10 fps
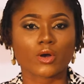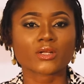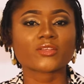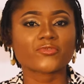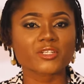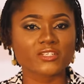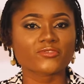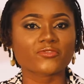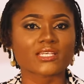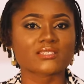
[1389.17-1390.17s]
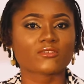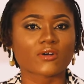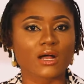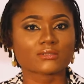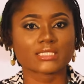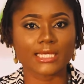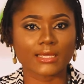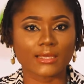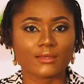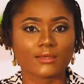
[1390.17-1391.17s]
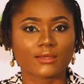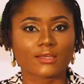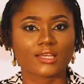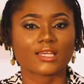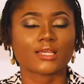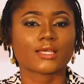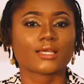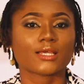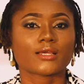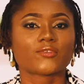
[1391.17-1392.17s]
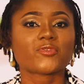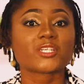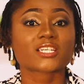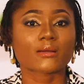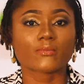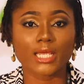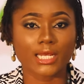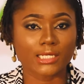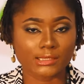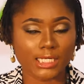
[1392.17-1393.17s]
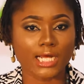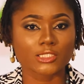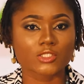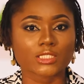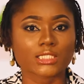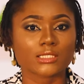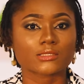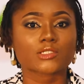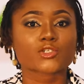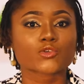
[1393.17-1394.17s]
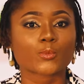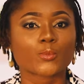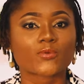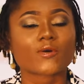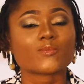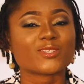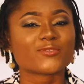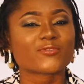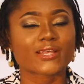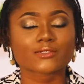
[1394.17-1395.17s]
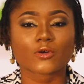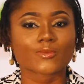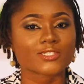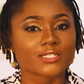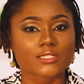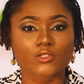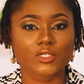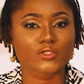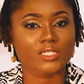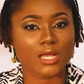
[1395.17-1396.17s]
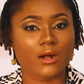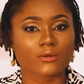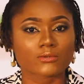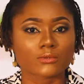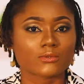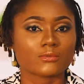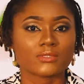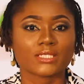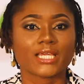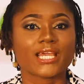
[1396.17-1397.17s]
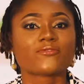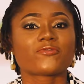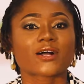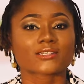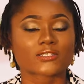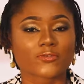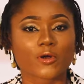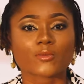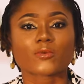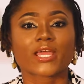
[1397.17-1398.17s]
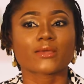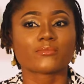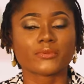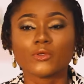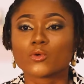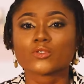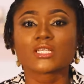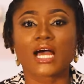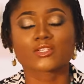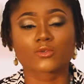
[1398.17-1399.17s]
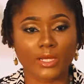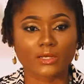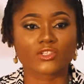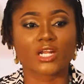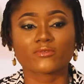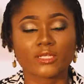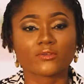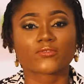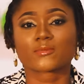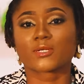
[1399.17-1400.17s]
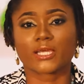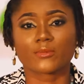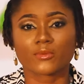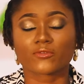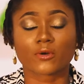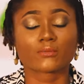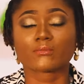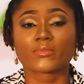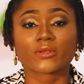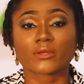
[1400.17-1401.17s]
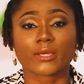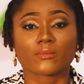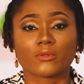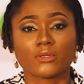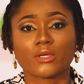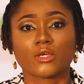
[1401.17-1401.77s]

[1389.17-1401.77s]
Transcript: on the fishing festival day, fishermen actually troop from different communities, not just Argungu. In fact, from Kebbi, as you were traveling from Kebbi, from Birin Kebbi